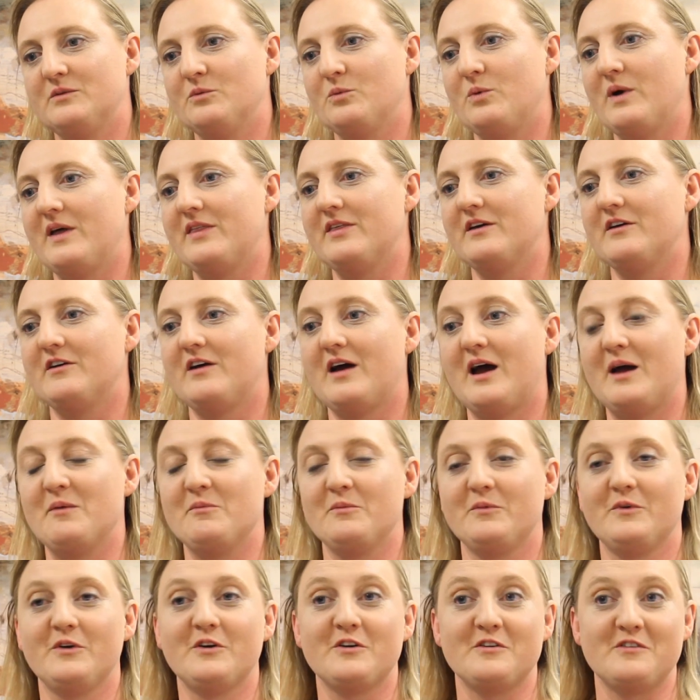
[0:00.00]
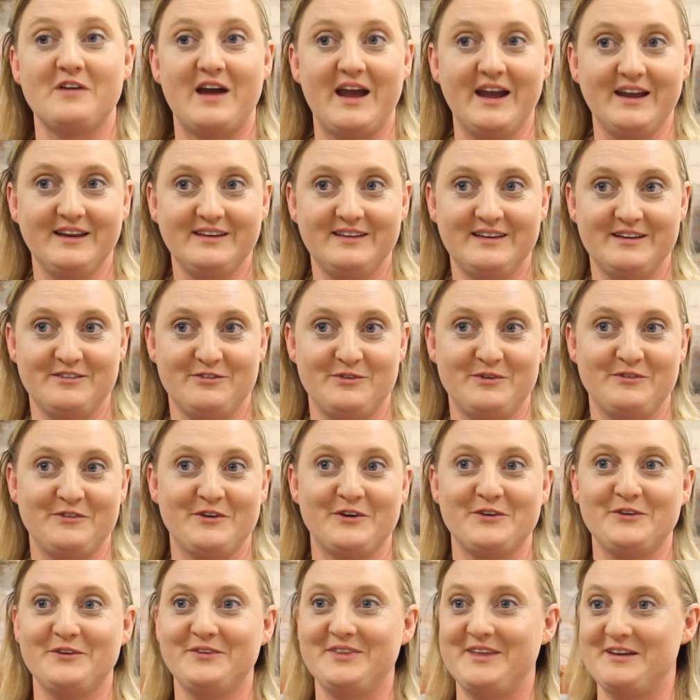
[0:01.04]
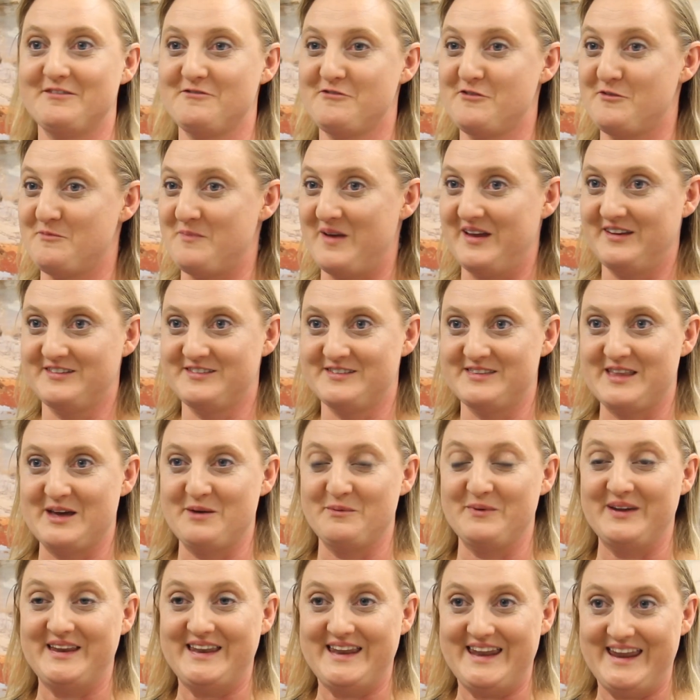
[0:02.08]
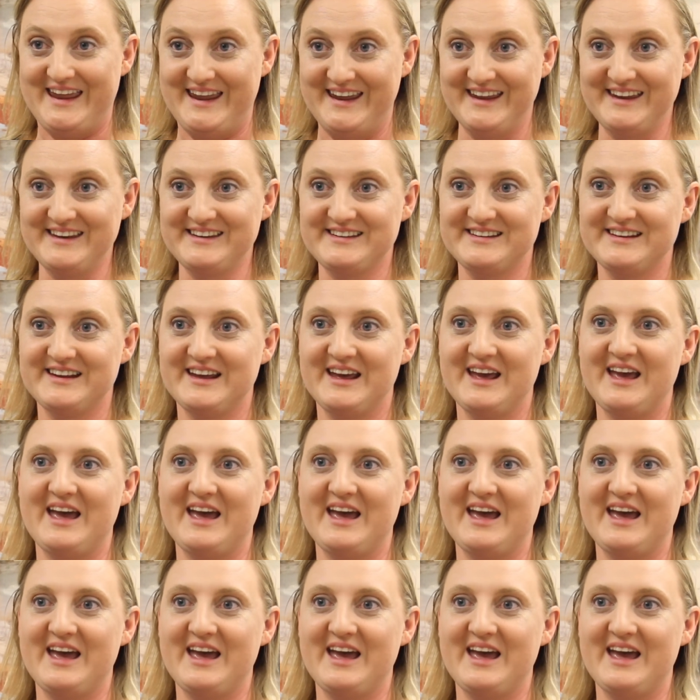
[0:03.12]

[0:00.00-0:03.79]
whether I'm correct, if we've got all the information that we need,